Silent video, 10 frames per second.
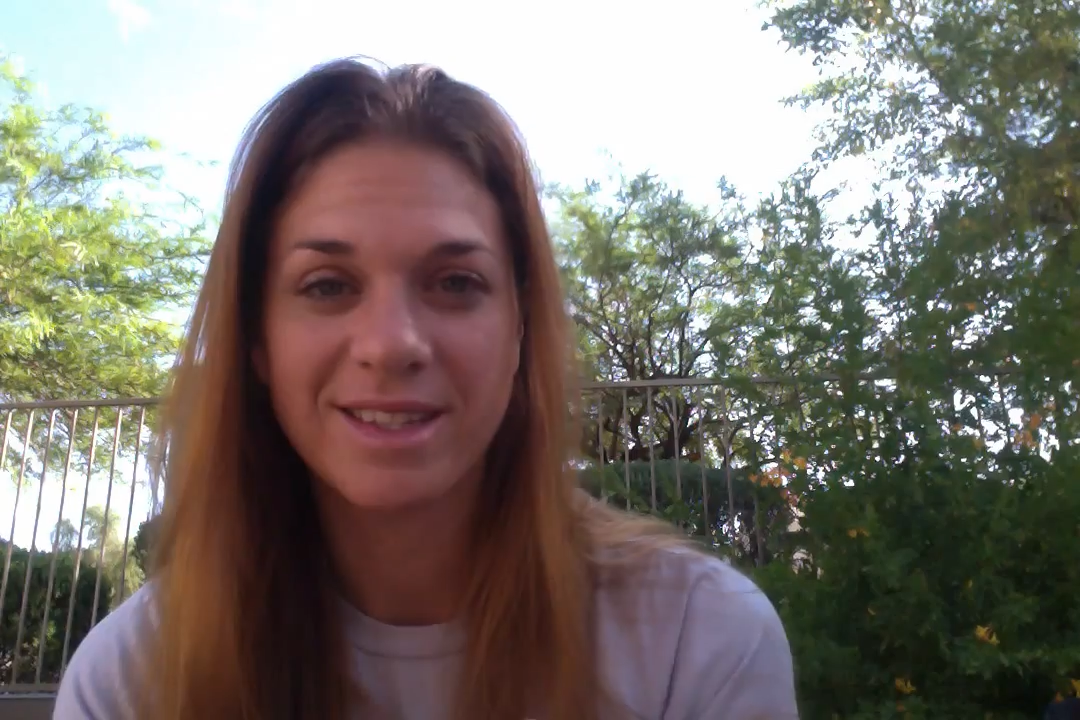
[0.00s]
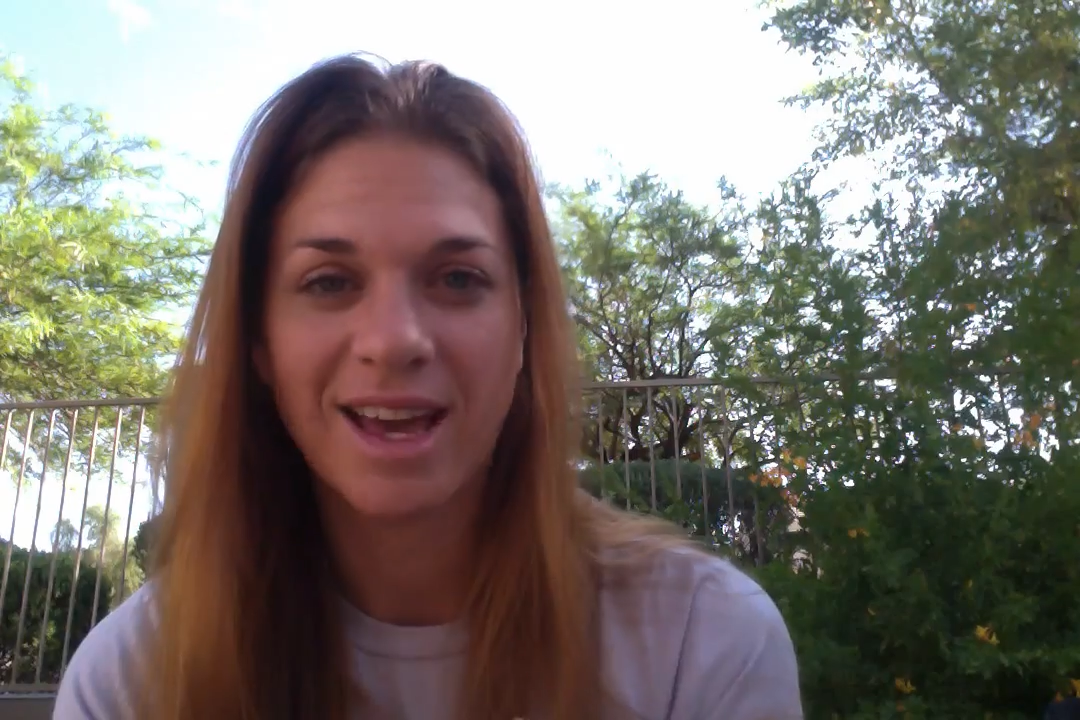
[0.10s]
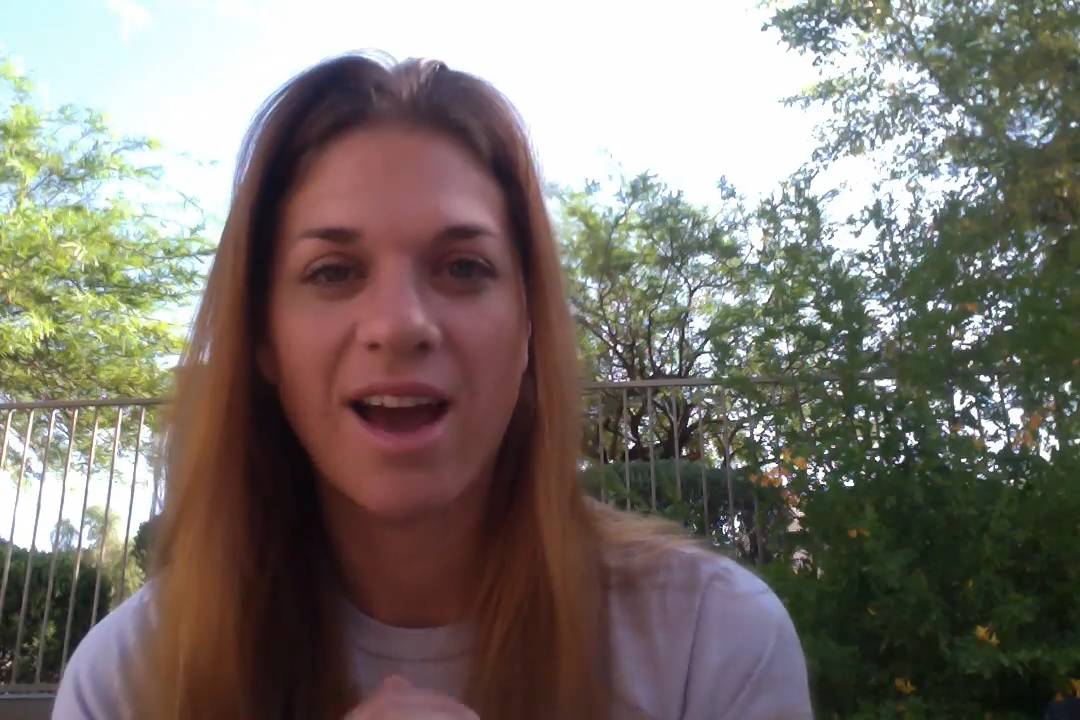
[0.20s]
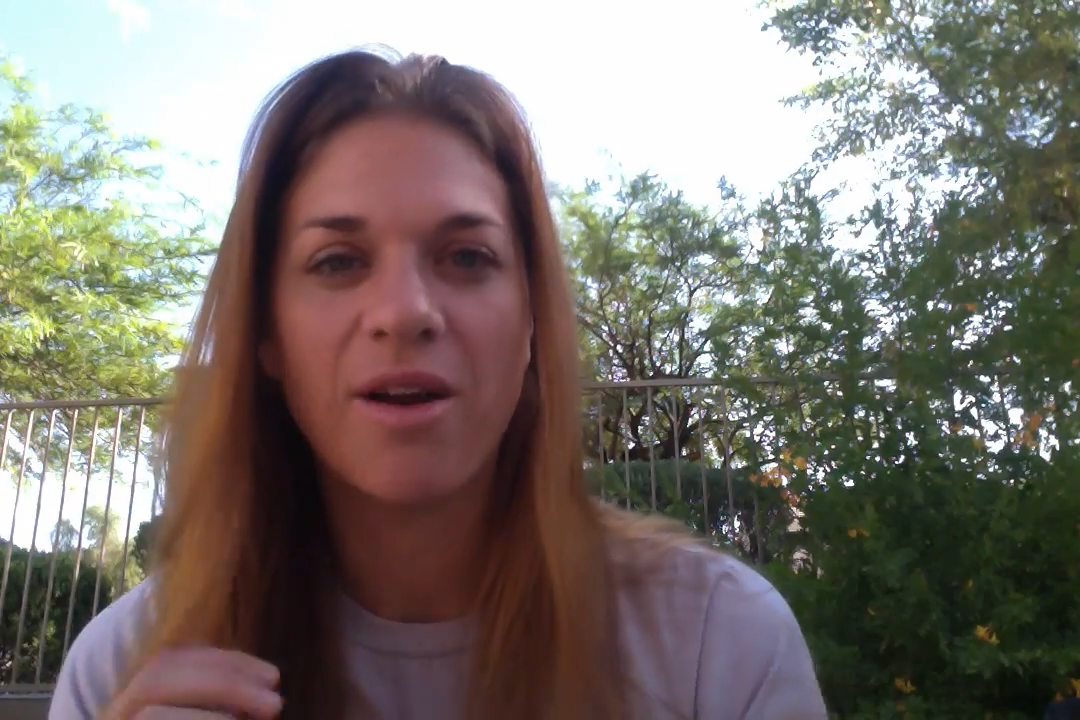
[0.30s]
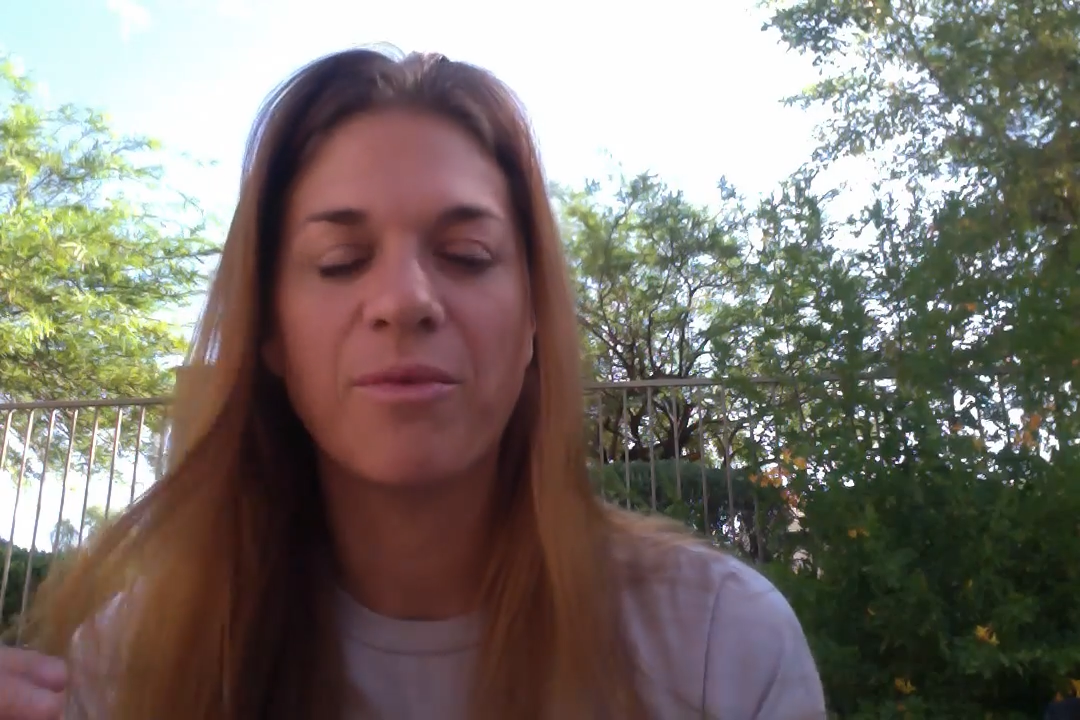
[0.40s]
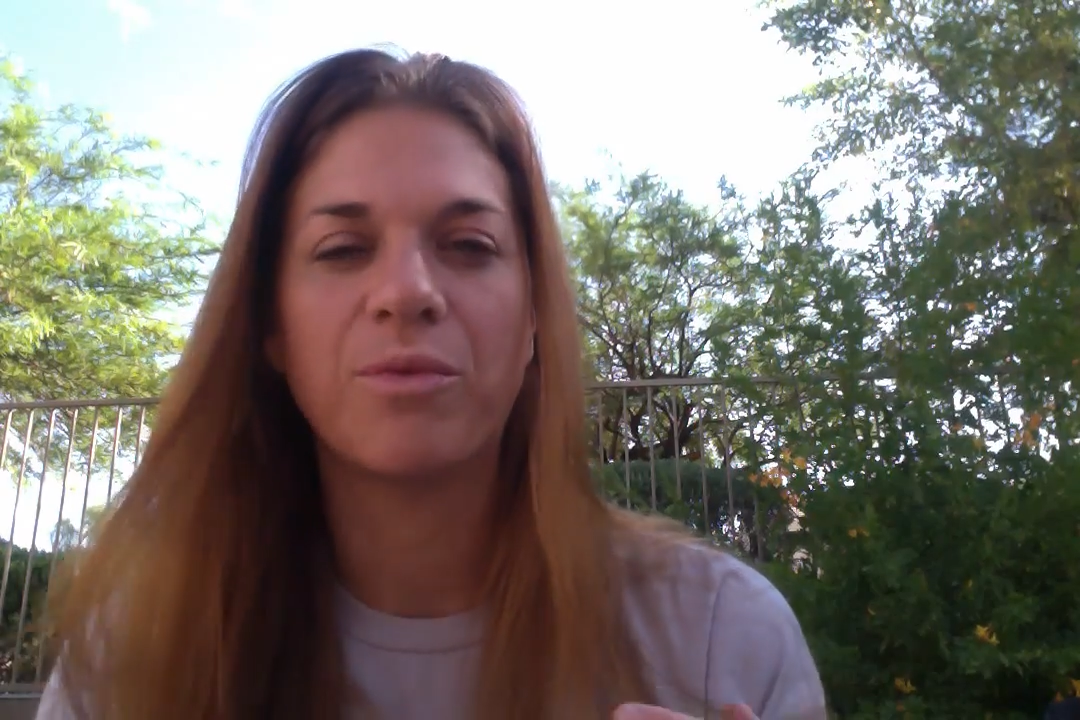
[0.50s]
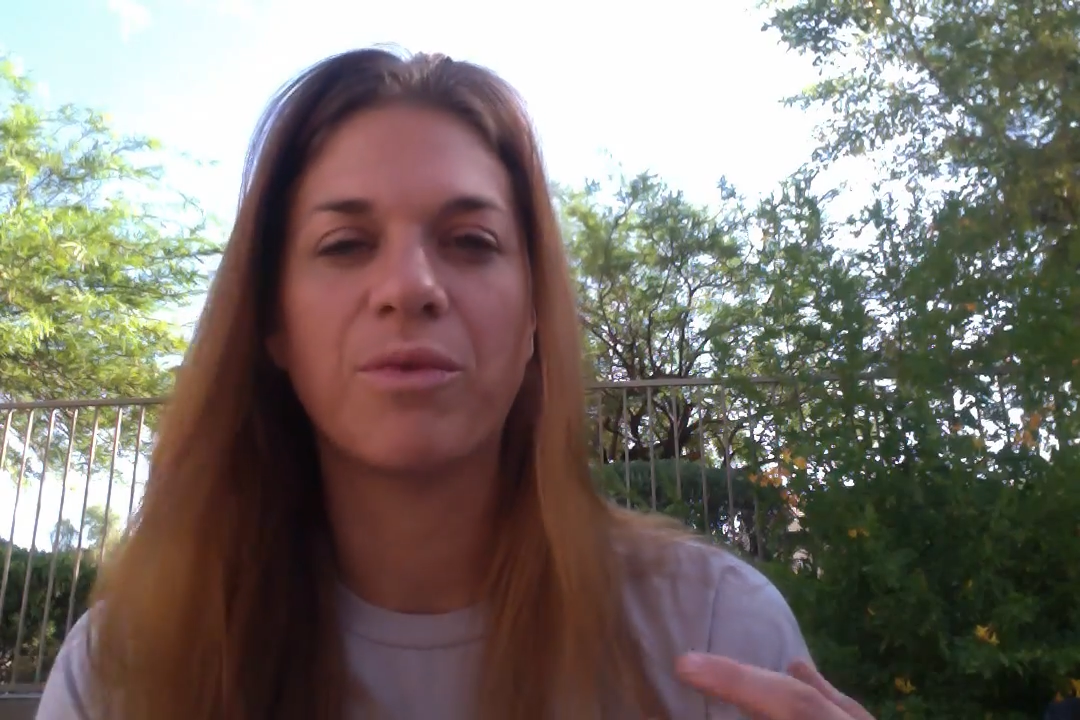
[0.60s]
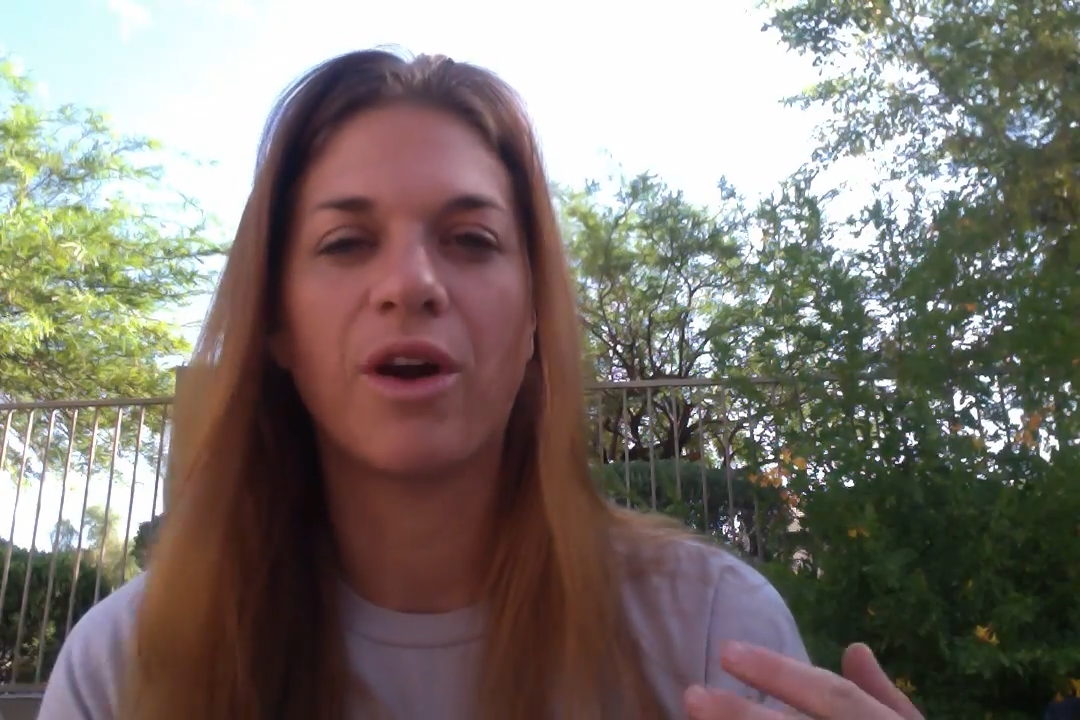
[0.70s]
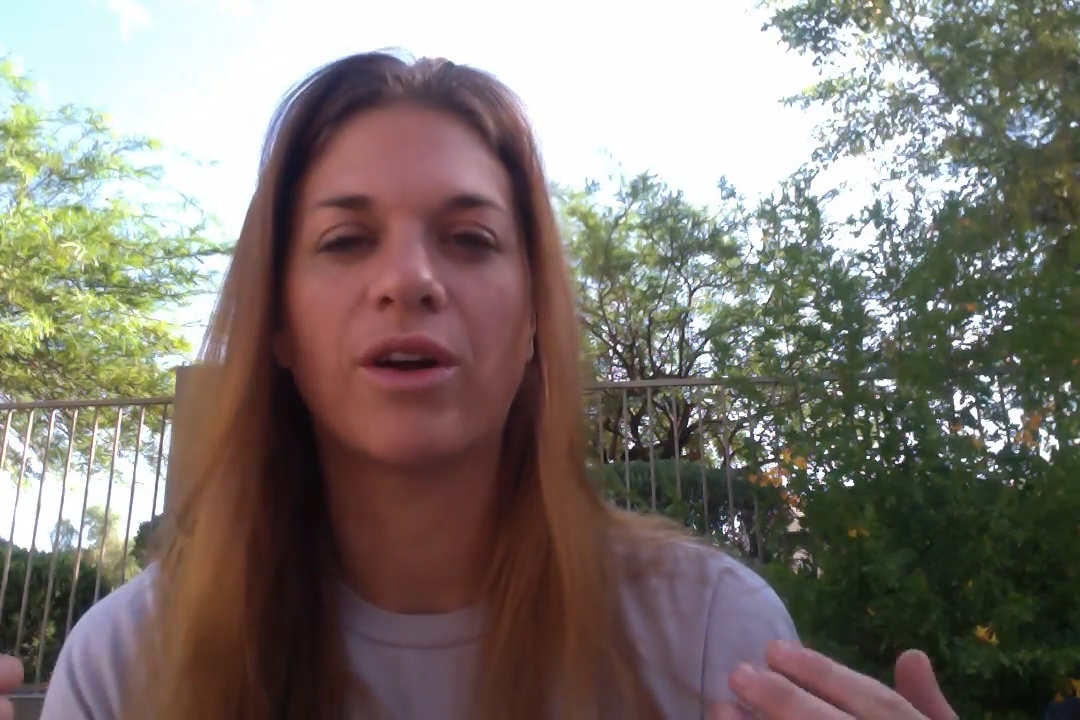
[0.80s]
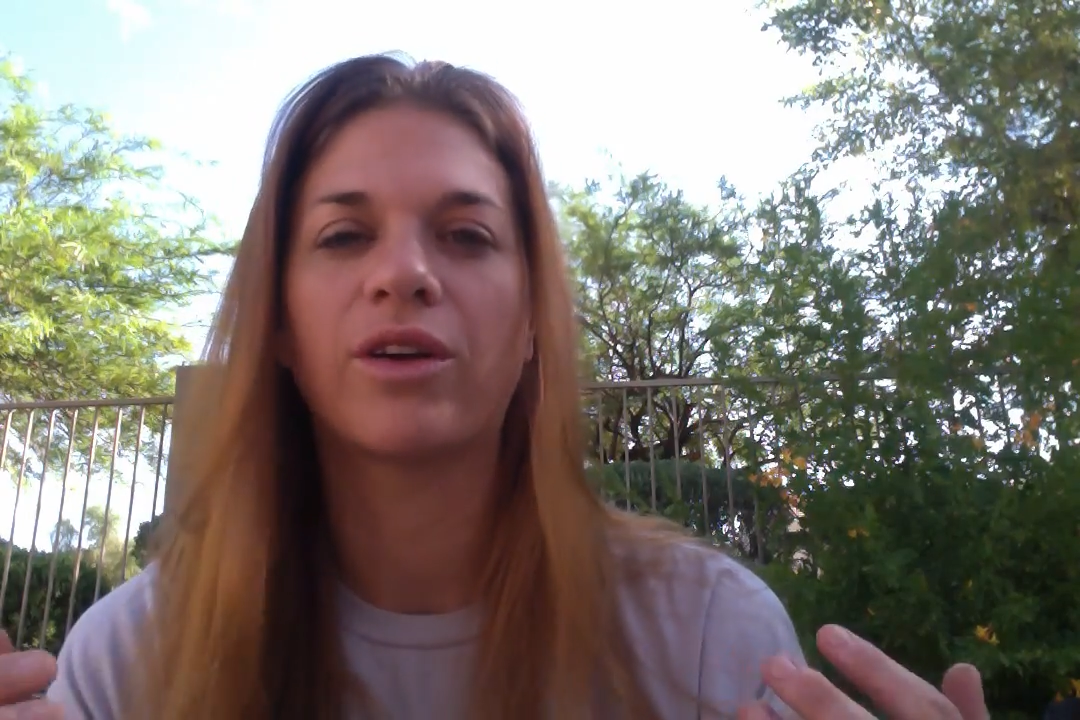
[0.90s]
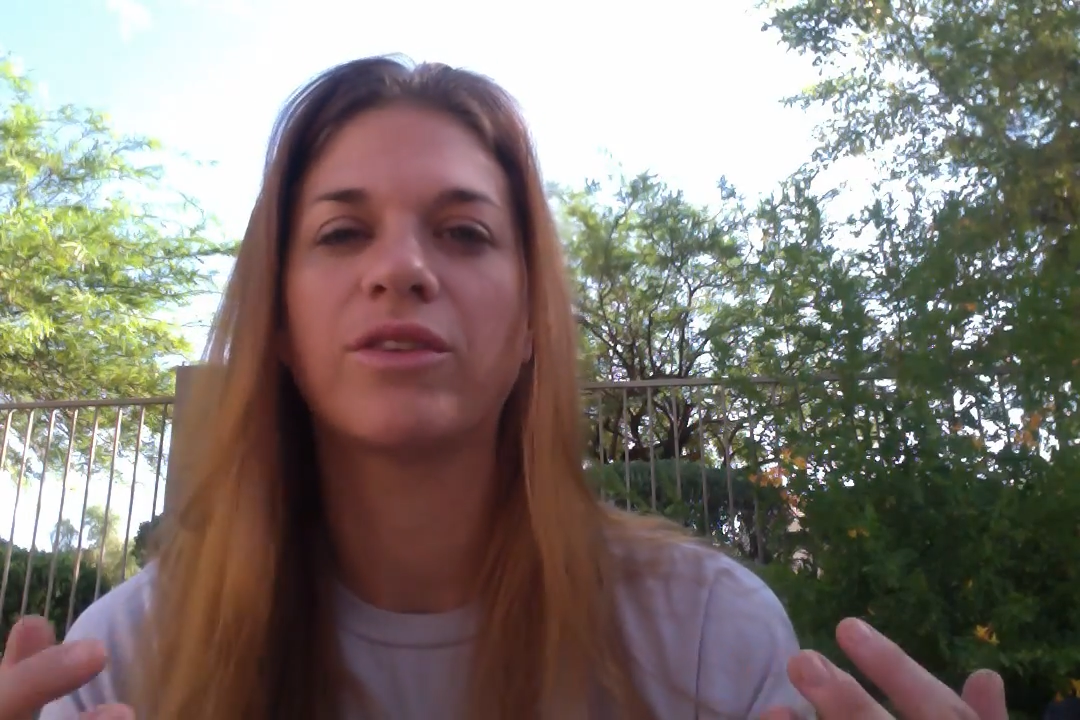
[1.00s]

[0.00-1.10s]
that are